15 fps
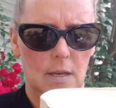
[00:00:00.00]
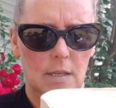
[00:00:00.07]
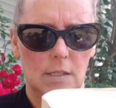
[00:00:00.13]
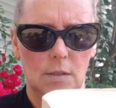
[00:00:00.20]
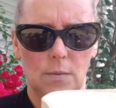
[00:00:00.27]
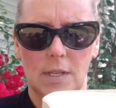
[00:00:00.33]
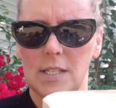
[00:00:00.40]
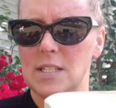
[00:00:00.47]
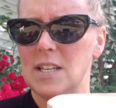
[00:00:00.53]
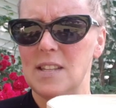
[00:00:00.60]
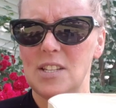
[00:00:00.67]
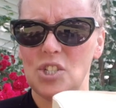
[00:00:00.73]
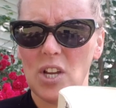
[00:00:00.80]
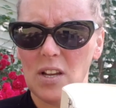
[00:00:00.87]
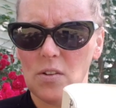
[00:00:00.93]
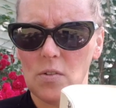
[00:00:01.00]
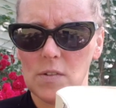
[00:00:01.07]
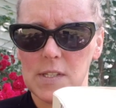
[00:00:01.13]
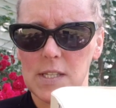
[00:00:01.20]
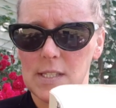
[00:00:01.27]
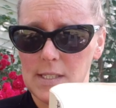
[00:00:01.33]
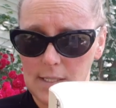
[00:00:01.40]
So into the
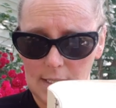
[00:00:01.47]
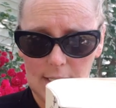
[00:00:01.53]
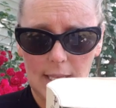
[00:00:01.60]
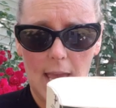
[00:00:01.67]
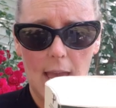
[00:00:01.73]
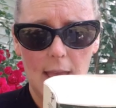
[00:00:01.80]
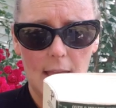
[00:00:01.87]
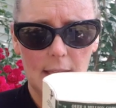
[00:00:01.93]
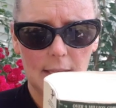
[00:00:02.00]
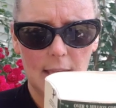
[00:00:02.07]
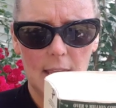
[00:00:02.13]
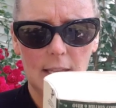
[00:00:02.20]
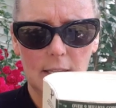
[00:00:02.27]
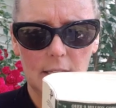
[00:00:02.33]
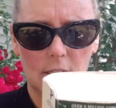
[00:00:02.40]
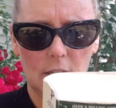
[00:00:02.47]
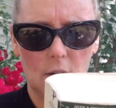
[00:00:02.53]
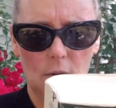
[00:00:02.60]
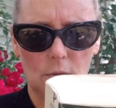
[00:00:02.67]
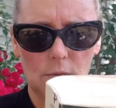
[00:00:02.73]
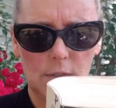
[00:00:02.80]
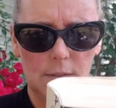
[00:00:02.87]
jungles this Caitlin
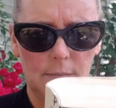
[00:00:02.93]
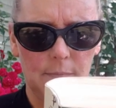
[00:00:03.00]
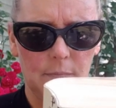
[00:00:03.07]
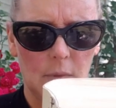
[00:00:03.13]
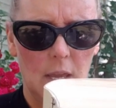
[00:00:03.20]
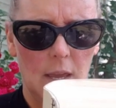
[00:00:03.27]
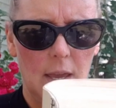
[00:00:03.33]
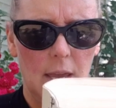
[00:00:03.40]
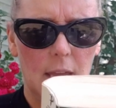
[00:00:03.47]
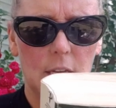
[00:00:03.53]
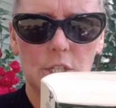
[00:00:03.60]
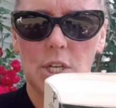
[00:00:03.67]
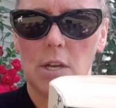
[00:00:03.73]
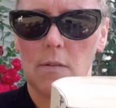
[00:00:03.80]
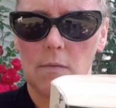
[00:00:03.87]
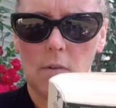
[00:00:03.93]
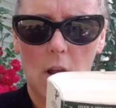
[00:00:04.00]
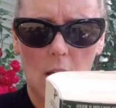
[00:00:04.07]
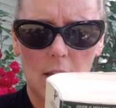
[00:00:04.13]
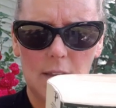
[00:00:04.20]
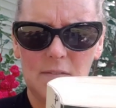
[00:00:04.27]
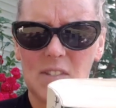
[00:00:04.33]
goes, and she
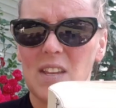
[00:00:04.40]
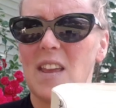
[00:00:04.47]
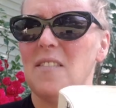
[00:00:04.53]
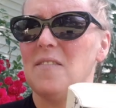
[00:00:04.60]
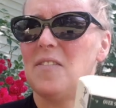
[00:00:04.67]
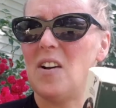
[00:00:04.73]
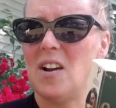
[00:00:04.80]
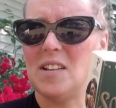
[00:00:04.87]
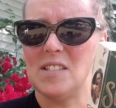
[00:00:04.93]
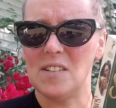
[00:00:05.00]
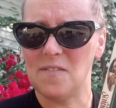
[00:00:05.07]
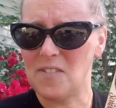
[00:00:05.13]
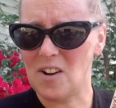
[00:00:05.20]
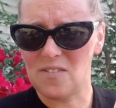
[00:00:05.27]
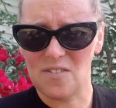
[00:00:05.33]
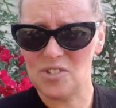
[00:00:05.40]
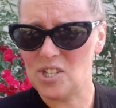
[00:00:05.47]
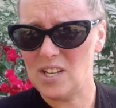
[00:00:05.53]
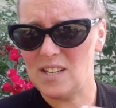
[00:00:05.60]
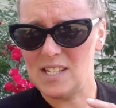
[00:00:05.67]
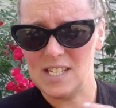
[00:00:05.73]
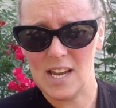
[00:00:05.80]
arrives and finds a father
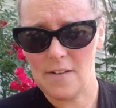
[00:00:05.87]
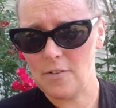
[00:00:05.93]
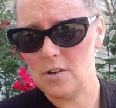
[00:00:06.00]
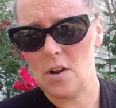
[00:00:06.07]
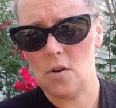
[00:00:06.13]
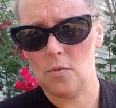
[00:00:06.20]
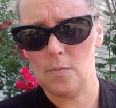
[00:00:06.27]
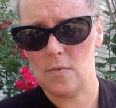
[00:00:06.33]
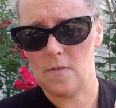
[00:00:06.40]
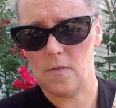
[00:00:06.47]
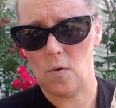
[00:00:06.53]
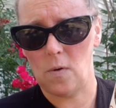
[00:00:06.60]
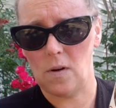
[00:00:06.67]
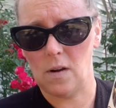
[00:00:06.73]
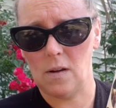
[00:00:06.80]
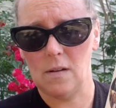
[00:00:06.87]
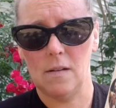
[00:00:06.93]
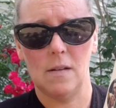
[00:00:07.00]
she had never known before.